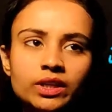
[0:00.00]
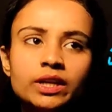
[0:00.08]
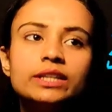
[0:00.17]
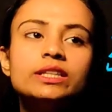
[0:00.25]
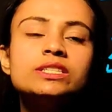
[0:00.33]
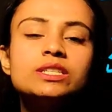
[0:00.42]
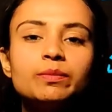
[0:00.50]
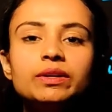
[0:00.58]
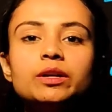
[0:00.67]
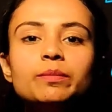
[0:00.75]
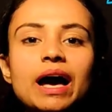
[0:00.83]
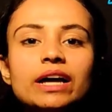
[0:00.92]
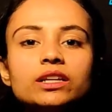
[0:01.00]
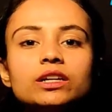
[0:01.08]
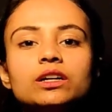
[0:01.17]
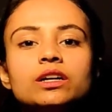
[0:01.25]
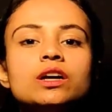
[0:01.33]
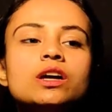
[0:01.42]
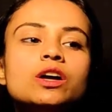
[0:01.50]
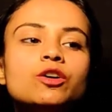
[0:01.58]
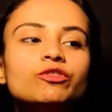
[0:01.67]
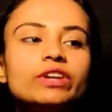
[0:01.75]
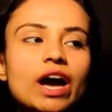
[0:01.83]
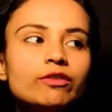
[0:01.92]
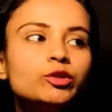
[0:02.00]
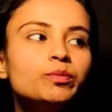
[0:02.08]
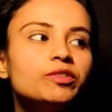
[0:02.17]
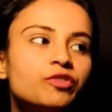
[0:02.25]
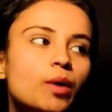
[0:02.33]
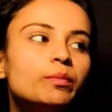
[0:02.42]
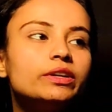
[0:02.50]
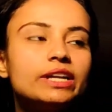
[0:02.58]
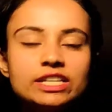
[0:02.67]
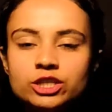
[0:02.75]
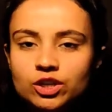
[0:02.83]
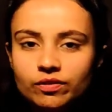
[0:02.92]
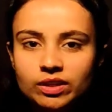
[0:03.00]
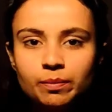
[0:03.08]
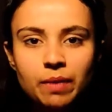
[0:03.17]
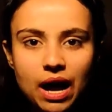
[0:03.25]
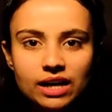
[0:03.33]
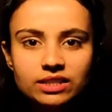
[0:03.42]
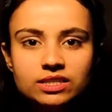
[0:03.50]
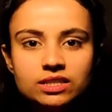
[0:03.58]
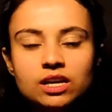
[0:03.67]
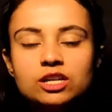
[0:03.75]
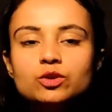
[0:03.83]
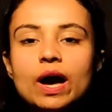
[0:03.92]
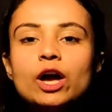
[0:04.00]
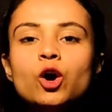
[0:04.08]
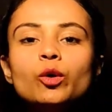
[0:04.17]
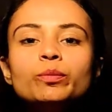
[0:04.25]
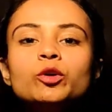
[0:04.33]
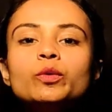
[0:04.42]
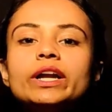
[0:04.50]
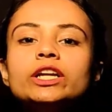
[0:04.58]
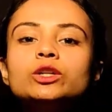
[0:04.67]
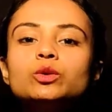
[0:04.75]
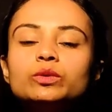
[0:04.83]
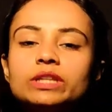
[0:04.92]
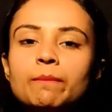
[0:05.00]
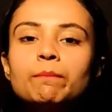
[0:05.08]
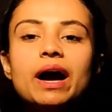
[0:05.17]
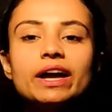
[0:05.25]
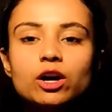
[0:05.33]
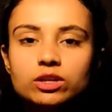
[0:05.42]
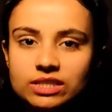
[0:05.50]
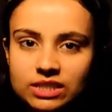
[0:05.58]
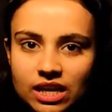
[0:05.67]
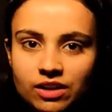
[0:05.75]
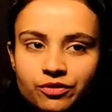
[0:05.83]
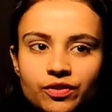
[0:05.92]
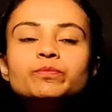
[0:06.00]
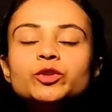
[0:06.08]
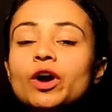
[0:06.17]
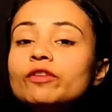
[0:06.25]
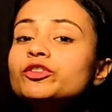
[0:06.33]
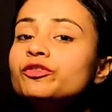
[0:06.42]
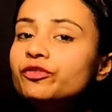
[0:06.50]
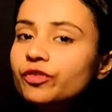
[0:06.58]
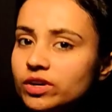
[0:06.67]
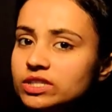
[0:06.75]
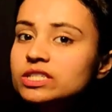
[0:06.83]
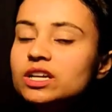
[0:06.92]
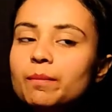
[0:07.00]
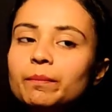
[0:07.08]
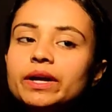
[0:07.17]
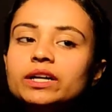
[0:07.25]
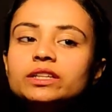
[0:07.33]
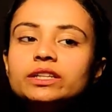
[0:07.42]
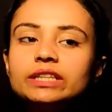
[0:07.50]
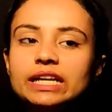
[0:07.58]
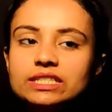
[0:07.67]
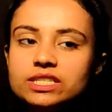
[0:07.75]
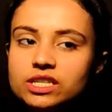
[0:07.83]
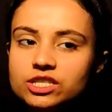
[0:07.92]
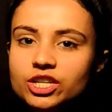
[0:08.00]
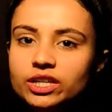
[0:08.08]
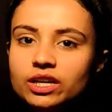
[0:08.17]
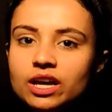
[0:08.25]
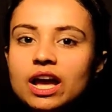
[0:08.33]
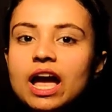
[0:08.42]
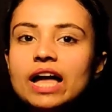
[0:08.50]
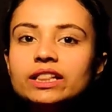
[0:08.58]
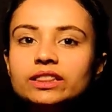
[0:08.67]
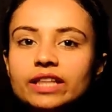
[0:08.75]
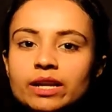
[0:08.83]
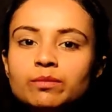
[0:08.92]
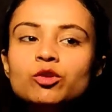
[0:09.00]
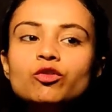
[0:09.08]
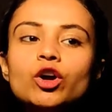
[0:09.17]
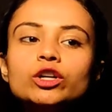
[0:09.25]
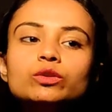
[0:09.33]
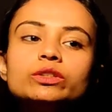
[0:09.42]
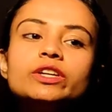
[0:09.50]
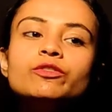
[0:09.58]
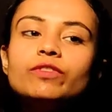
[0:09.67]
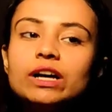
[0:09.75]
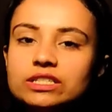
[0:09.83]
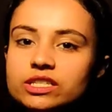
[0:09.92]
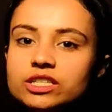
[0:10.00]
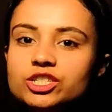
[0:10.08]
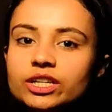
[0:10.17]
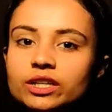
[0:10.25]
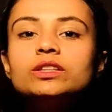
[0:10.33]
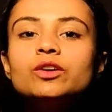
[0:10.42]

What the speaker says: In the similar manner, we have to perform rest of the parts. So I hope you can do them by yourself. You have to first compare the tens digit and then move on to the ones digit.